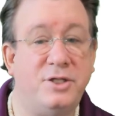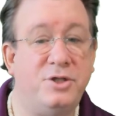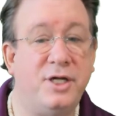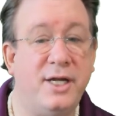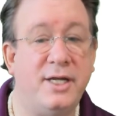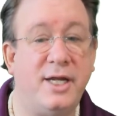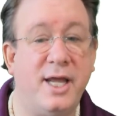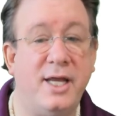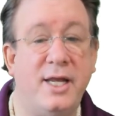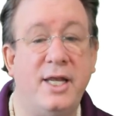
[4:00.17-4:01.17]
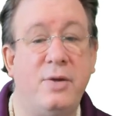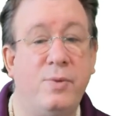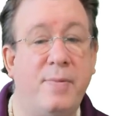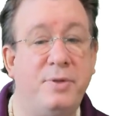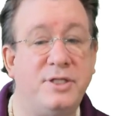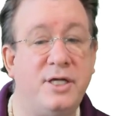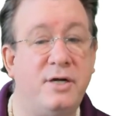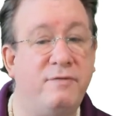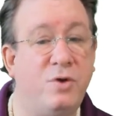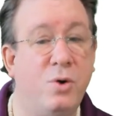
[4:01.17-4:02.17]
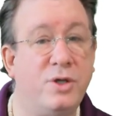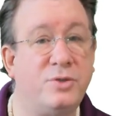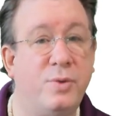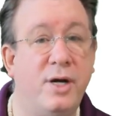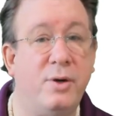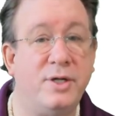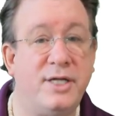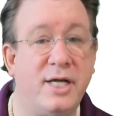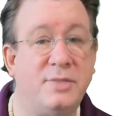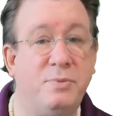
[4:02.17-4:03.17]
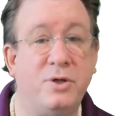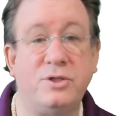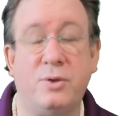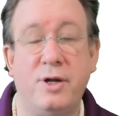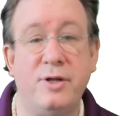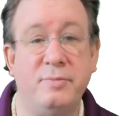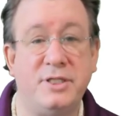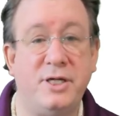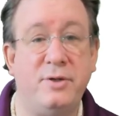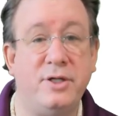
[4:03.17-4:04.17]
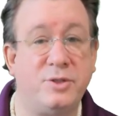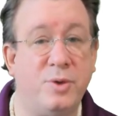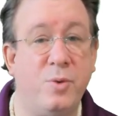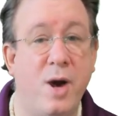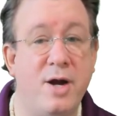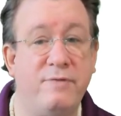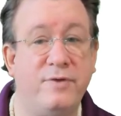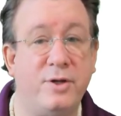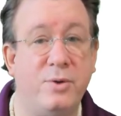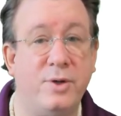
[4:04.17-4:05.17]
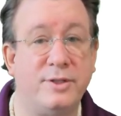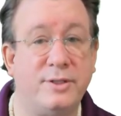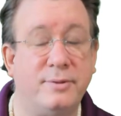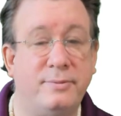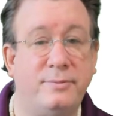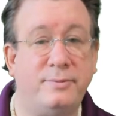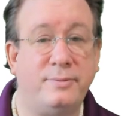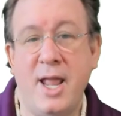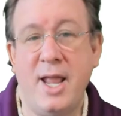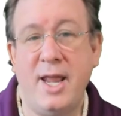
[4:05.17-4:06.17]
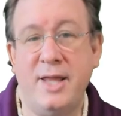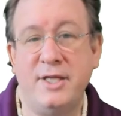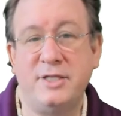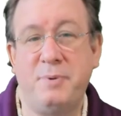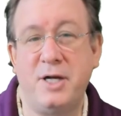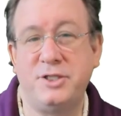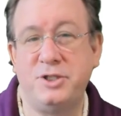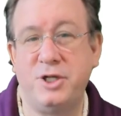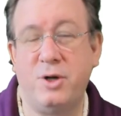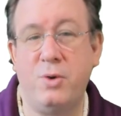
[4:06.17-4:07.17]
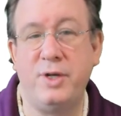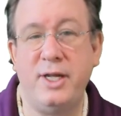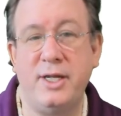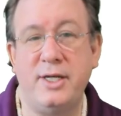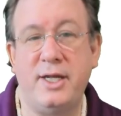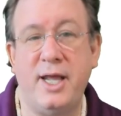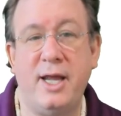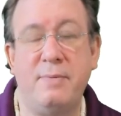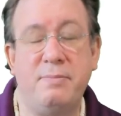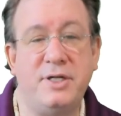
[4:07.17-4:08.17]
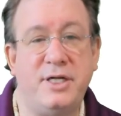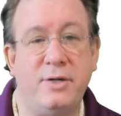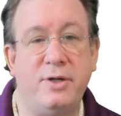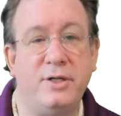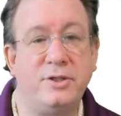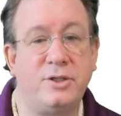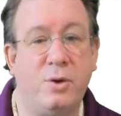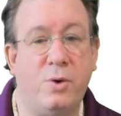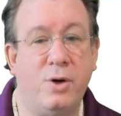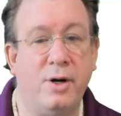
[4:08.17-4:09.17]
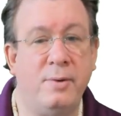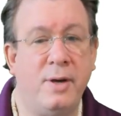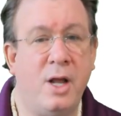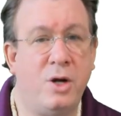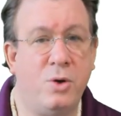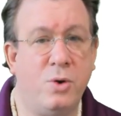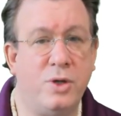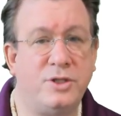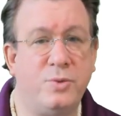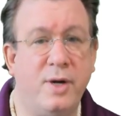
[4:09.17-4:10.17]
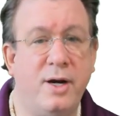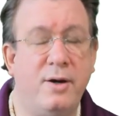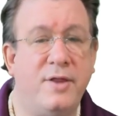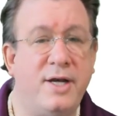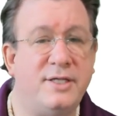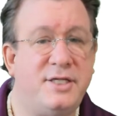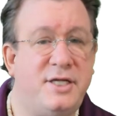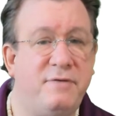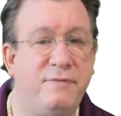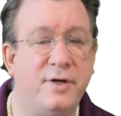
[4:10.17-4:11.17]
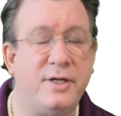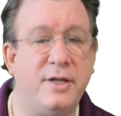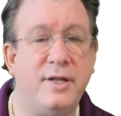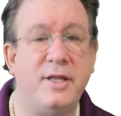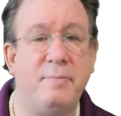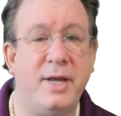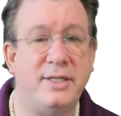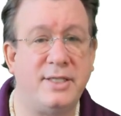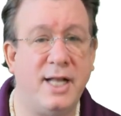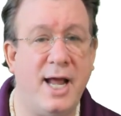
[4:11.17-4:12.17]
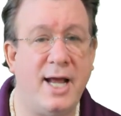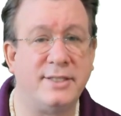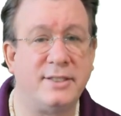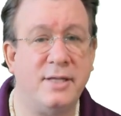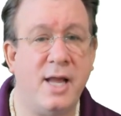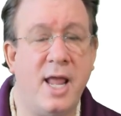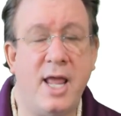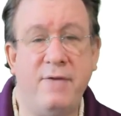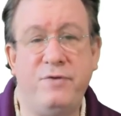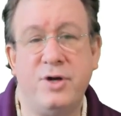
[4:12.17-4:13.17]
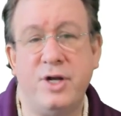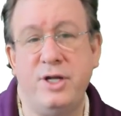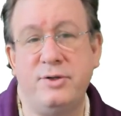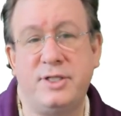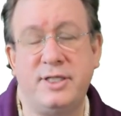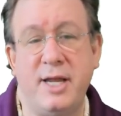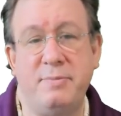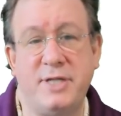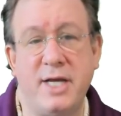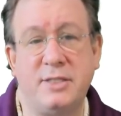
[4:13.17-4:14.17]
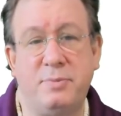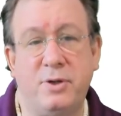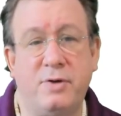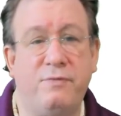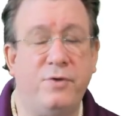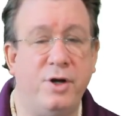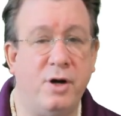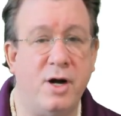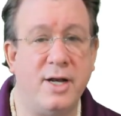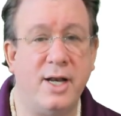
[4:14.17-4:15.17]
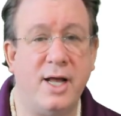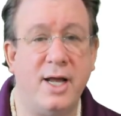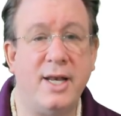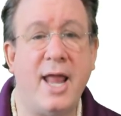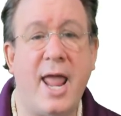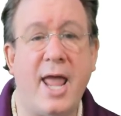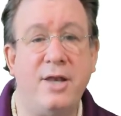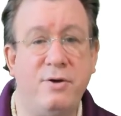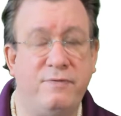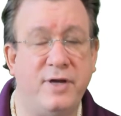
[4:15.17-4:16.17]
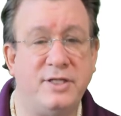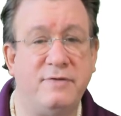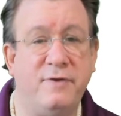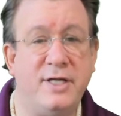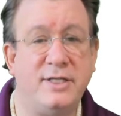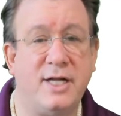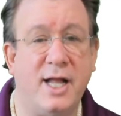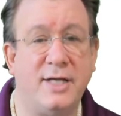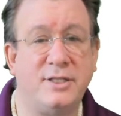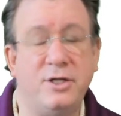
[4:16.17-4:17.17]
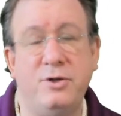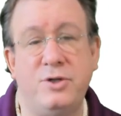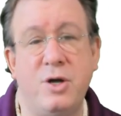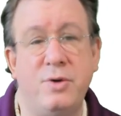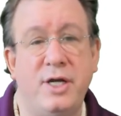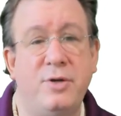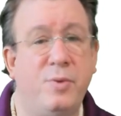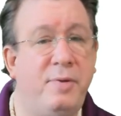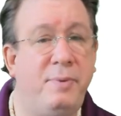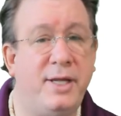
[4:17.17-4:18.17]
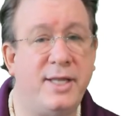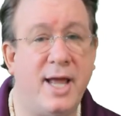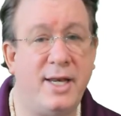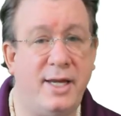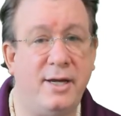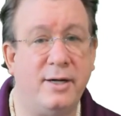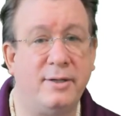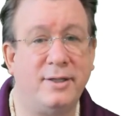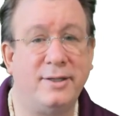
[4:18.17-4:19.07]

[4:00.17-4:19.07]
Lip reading: you should indicate any representative courseware or textbooks or other materials required for the course. In this box, you should only indicate materials or courseware that is different than the base class. If you're going to use the same textbook for your online and your face-to-face class, you don't need to repeat that here.